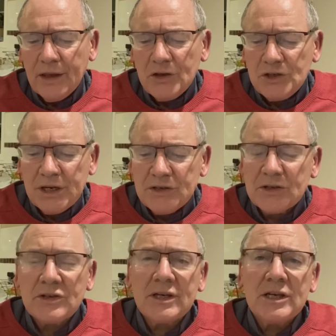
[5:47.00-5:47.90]

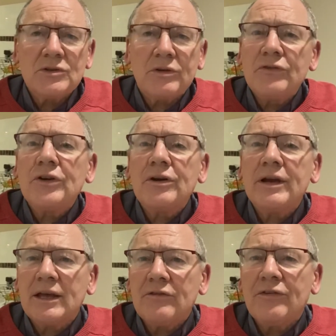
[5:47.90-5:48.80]
Jesus is
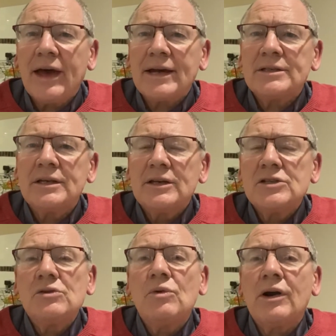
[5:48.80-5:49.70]
referring, in fact,
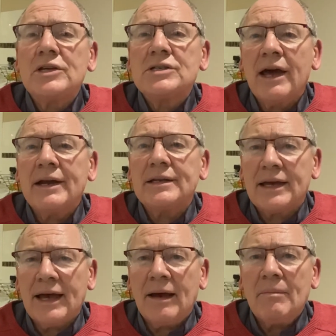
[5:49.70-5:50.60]
to what is going to
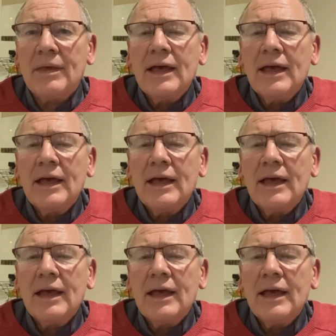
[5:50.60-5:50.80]
come.